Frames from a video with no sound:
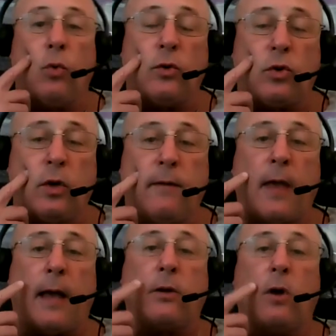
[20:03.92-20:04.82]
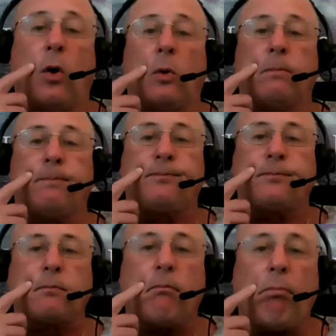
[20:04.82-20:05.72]
to achieve that goal.
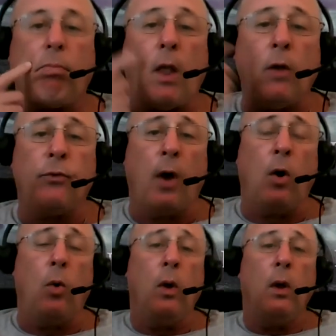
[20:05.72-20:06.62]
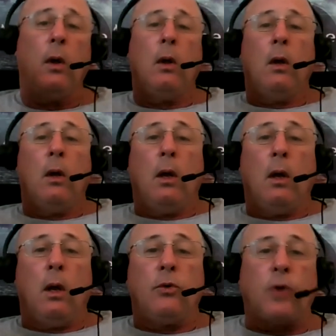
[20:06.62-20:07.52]
So
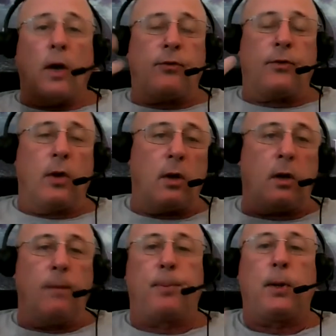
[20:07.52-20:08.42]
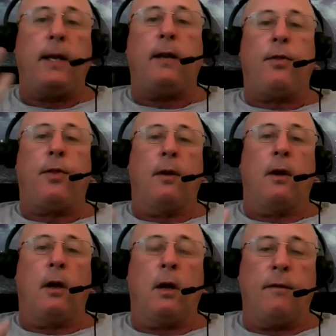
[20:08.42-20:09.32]
just to complete
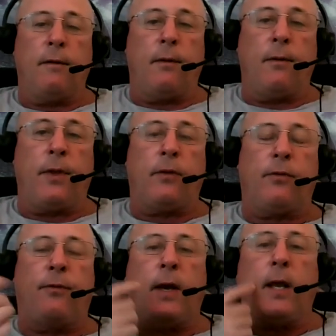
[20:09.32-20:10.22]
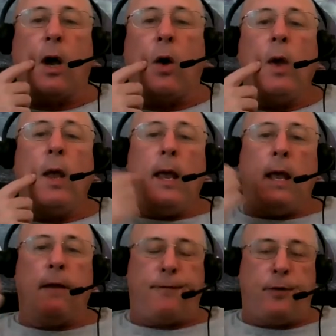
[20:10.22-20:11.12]
this video,
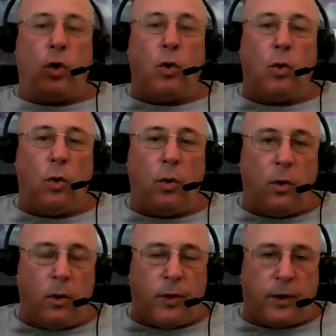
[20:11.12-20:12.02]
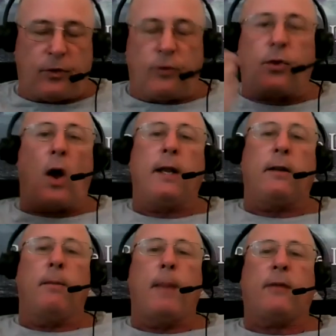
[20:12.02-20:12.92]
if this is starting
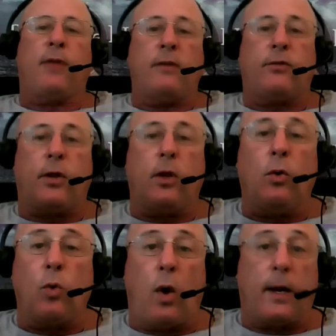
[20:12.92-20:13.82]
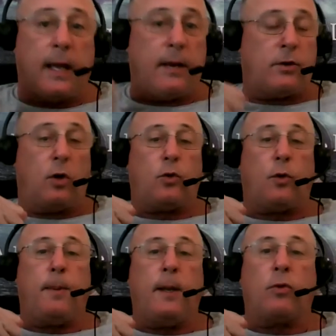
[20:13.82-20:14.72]
to make sense to you, you want to get in touch
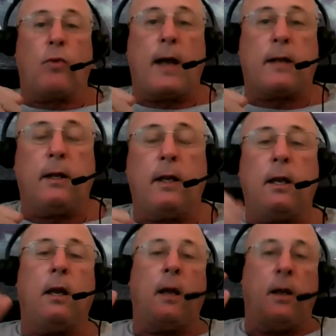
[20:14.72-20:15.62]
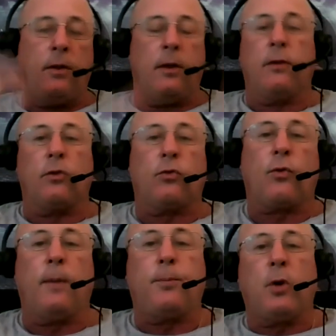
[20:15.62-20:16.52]
with me directly, in the
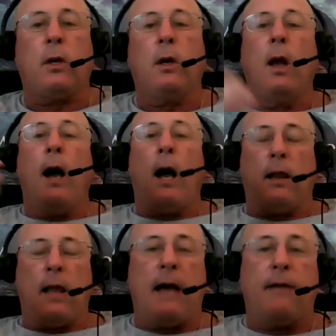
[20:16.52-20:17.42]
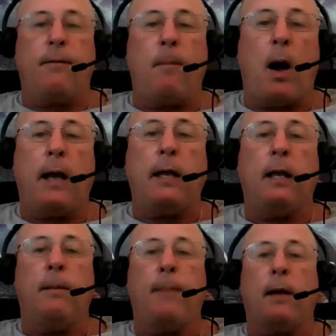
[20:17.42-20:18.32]
description, I'll have my
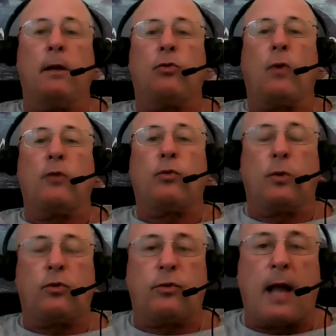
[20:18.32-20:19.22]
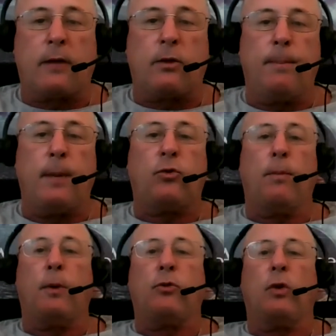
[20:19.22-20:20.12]
email address, which is
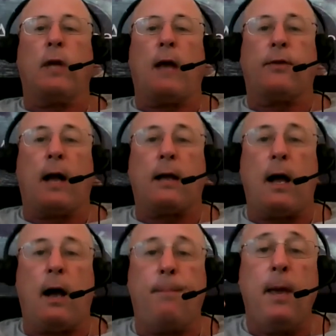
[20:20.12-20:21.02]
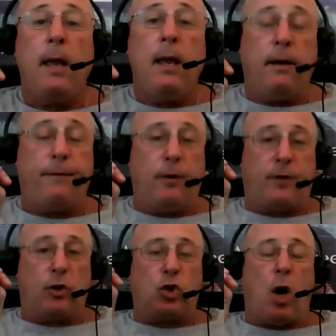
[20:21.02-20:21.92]
drmitch@mitchellyass.com. If you've
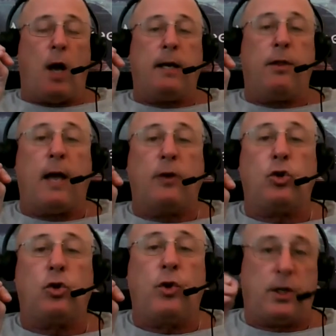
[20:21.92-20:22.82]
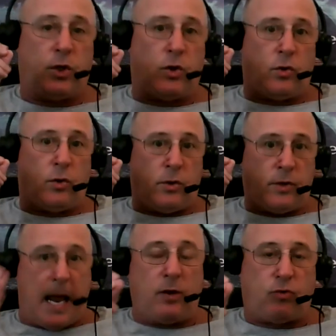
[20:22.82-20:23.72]
decided that this
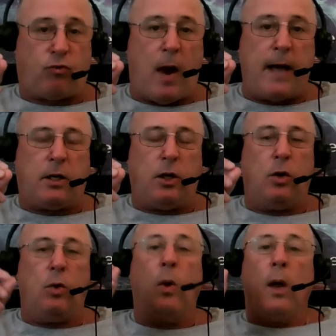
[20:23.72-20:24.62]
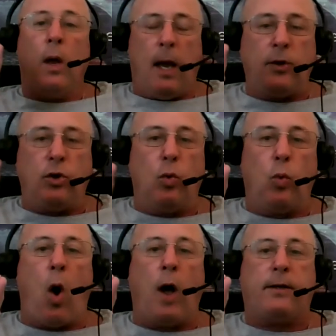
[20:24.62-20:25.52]
sounds right to you and you
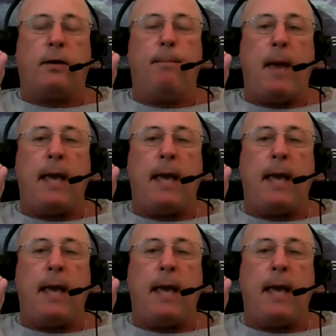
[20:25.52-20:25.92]
want to